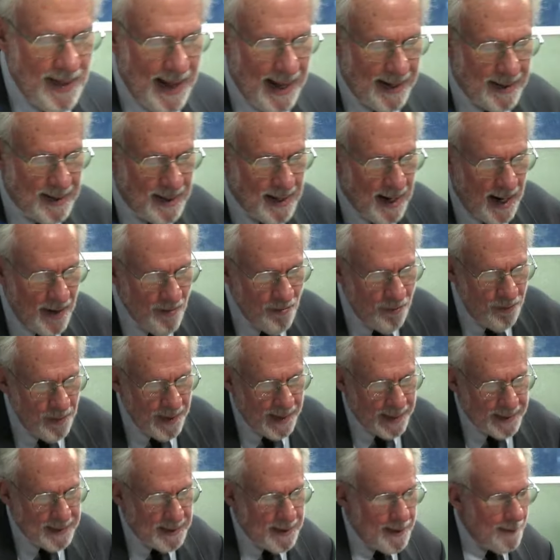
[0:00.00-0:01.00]
that
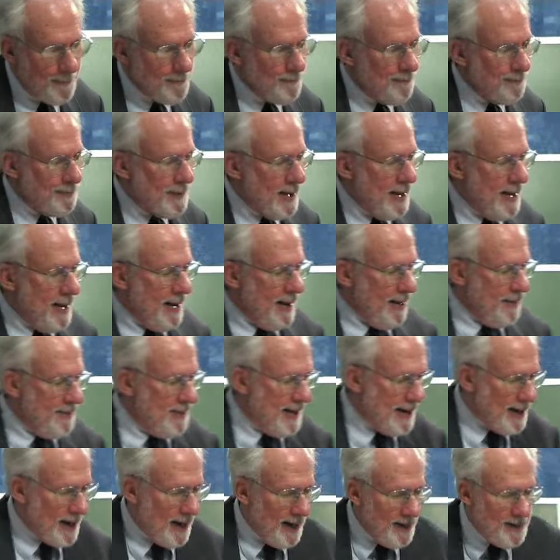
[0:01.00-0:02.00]
conflict
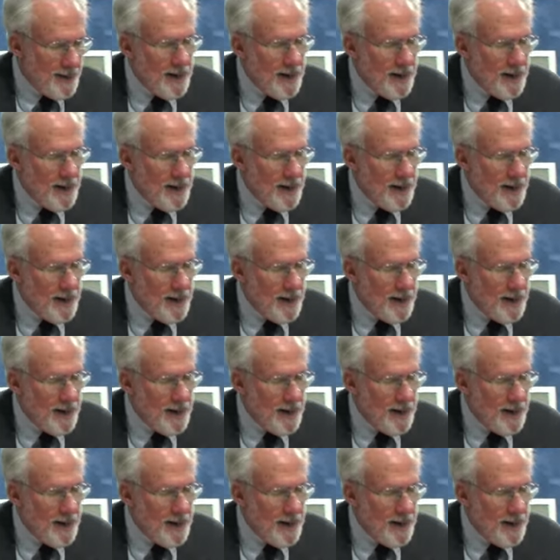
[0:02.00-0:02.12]
that a